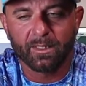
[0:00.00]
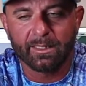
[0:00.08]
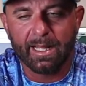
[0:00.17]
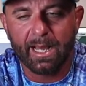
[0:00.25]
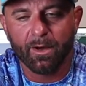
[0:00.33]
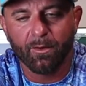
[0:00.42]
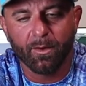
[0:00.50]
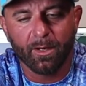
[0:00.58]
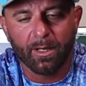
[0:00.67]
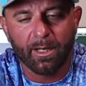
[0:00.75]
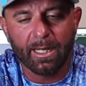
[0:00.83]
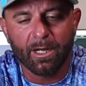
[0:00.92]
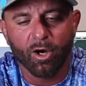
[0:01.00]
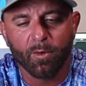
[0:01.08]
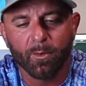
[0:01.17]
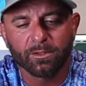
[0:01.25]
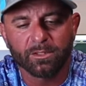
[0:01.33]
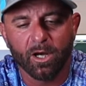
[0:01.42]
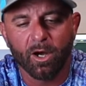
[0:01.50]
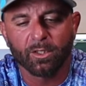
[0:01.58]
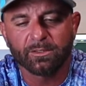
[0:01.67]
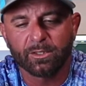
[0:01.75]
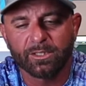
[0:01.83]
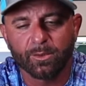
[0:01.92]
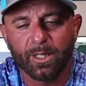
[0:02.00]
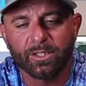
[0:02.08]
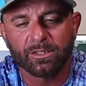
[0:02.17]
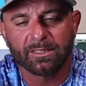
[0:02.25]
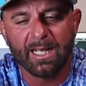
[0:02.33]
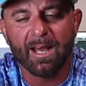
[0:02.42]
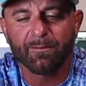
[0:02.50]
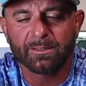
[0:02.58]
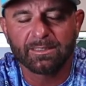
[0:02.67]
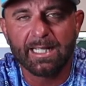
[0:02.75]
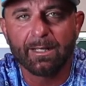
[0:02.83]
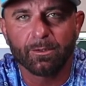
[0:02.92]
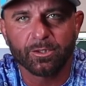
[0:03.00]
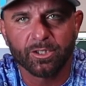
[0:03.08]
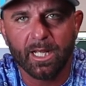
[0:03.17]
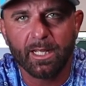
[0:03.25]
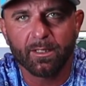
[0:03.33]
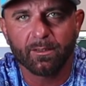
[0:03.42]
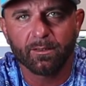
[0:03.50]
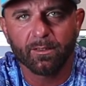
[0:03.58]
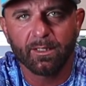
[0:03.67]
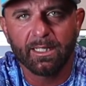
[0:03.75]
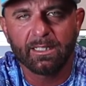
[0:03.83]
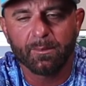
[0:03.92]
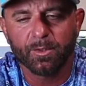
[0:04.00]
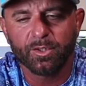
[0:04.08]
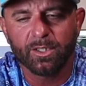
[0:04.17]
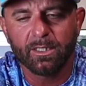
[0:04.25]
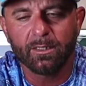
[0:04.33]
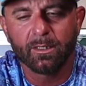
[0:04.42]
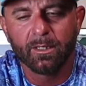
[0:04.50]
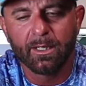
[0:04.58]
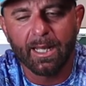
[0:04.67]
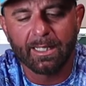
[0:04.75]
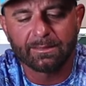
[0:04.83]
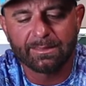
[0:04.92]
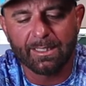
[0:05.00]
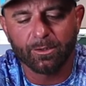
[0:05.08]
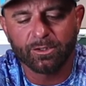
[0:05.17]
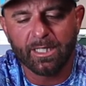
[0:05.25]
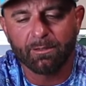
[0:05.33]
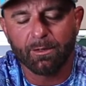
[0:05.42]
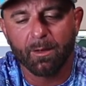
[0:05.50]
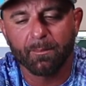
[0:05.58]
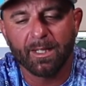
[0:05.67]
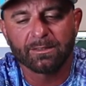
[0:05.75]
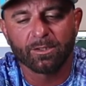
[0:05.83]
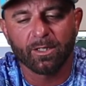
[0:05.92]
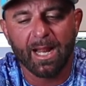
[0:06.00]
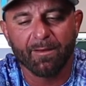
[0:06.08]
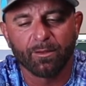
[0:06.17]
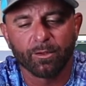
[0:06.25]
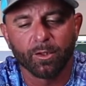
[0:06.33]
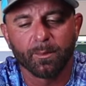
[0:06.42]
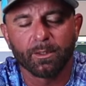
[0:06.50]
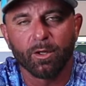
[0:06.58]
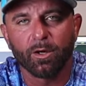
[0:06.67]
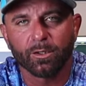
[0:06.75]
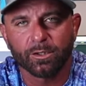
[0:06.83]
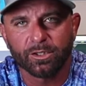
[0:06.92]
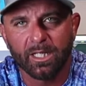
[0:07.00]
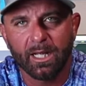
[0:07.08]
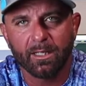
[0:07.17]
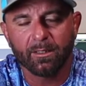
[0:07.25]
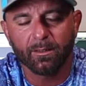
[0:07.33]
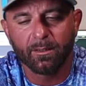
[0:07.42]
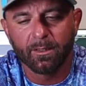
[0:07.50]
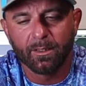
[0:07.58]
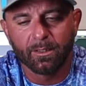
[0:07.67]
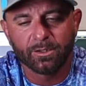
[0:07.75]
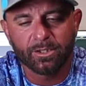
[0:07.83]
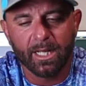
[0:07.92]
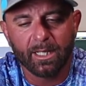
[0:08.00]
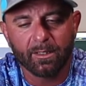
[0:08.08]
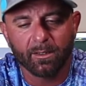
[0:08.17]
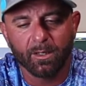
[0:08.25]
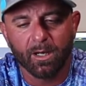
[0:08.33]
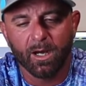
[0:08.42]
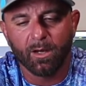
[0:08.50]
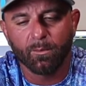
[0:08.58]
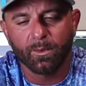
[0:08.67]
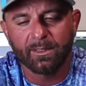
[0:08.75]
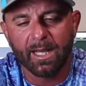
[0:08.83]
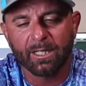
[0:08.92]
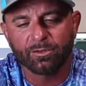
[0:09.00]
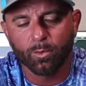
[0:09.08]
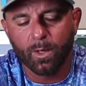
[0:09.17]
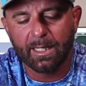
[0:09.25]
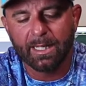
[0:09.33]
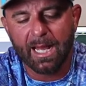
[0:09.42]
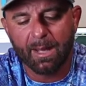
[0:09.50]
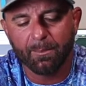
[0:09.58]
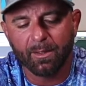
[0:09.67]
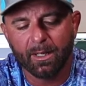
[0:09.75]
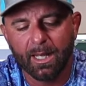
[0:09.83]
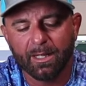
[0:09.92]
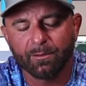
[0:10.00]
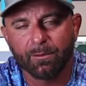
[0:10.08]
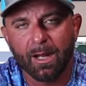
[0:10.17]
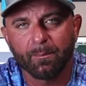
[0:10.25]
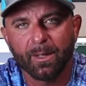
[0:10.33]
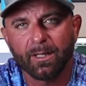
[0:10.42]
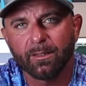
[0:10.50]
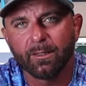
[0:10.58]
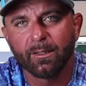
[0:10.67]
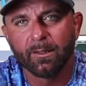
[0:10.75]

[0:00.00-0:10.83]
Now, in almost all situations, they have a standard shank EWG and standard shank round bends. They're going to have a little bit longer shank with the extra wide gap and the round bend.